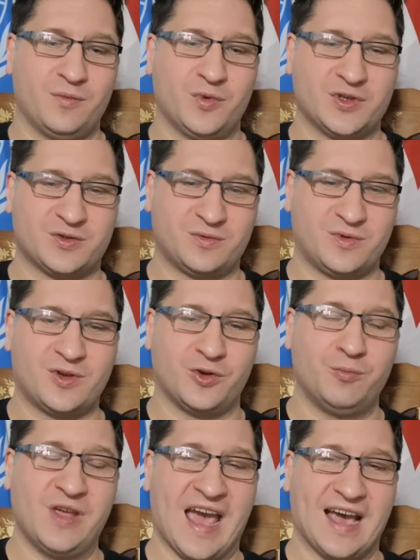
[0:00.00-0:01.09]
which
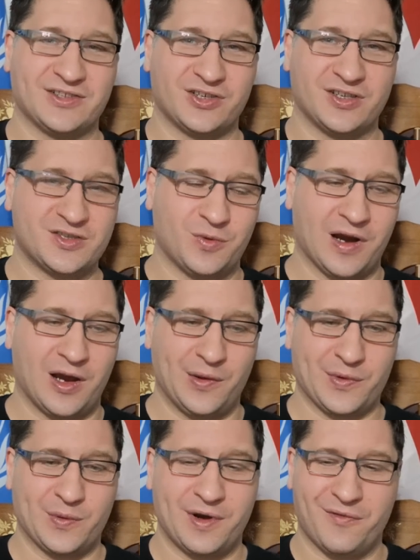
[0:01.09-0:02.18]
could be hazardous to our
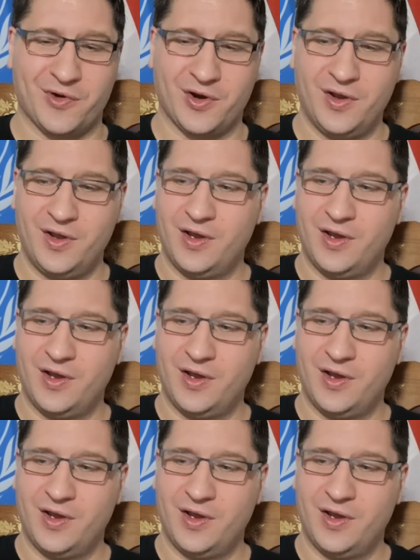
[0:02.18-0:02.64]
health or whatever,